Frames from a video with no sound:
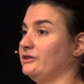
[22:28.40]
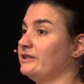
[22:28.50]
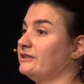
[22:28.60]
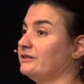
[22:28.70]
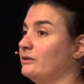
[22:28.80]
can
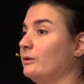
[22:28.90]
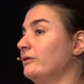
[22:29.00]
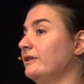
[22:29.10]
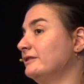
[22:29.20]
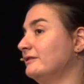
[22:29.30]
just encode
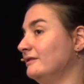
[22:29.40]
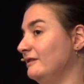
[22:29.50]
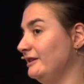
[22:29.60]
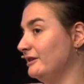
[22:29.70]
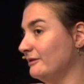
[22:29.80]
things
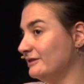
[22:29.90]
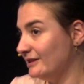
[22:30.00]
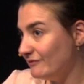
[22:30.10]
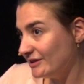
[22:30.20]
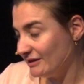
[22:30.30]
in the
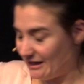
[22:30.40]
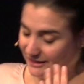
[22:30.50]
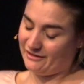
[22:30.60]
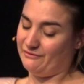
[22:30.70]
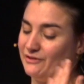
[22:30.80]
server,
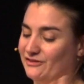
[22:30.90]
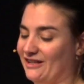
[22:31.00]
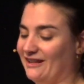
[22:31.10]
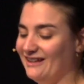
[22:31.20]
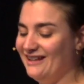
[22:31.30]
in the front
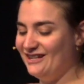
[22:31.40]
side.